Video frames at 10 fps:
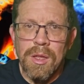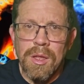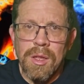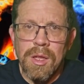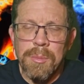
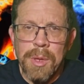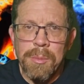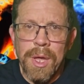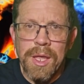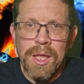going to be
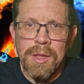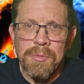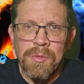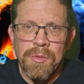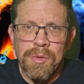
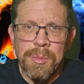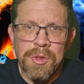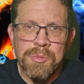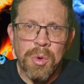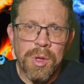making from
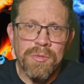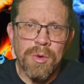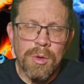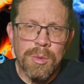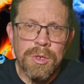this point
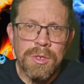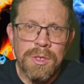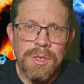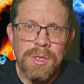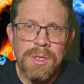forward.
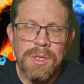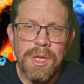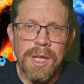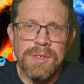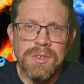
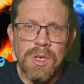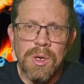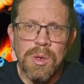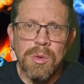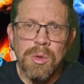And
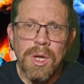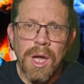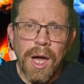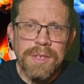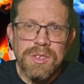so
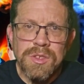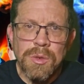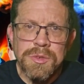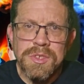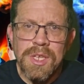I just
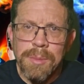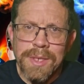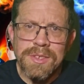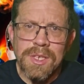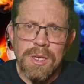don't see
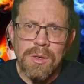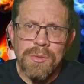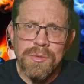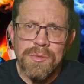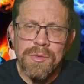
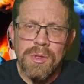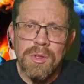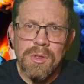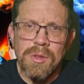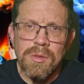myself
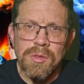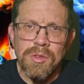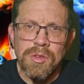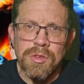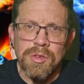
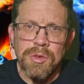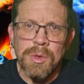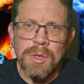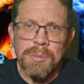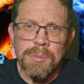
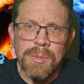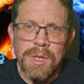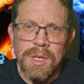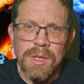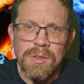doing
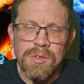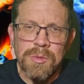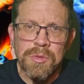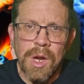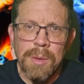a
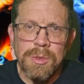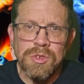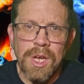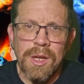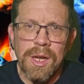subscriber
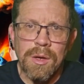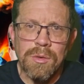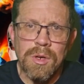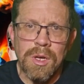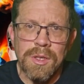shout out
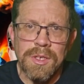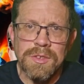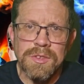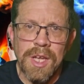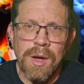on
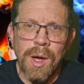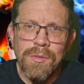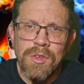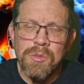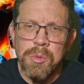this. Now, I've
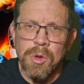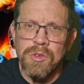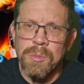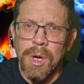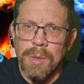explored
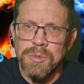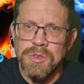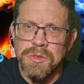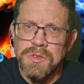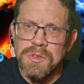some
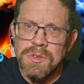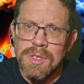options.